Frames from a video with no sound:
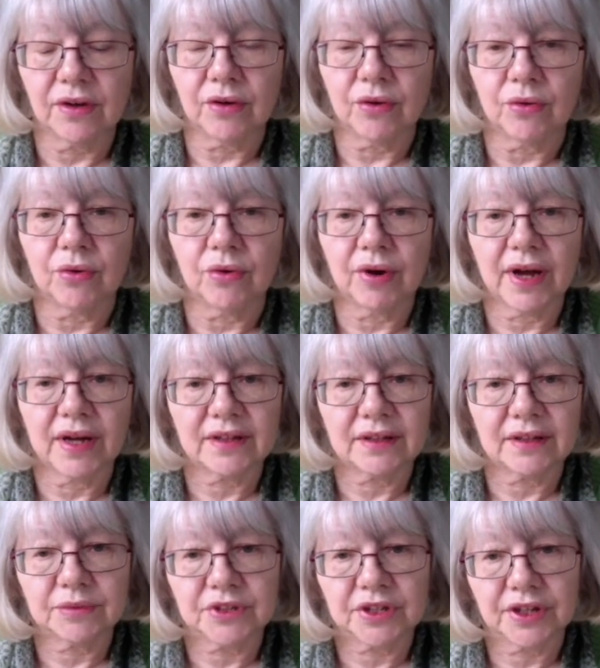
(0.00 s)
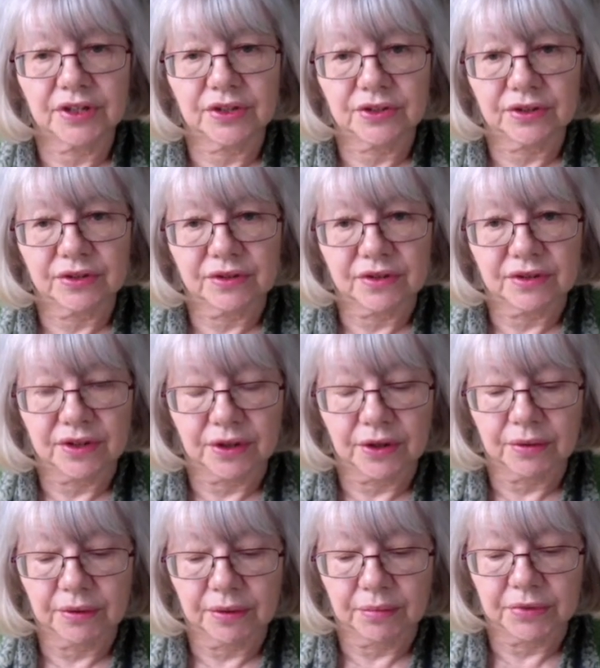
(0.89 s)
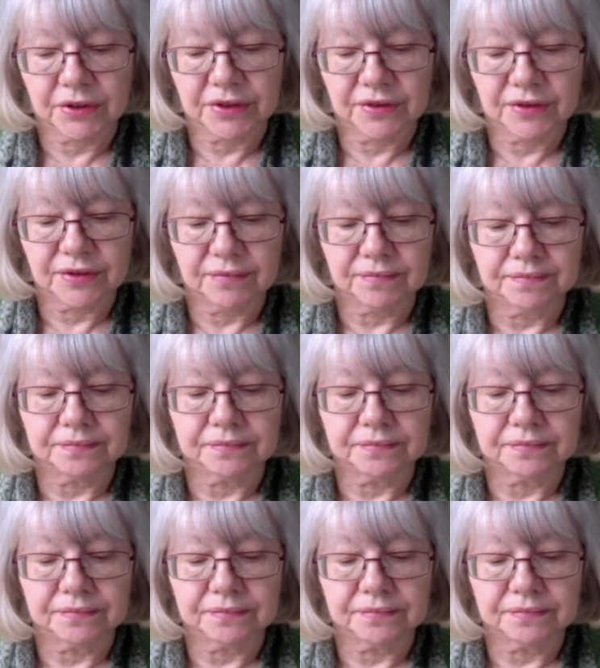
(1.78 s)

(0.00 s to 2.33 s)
or adaptations and equipment,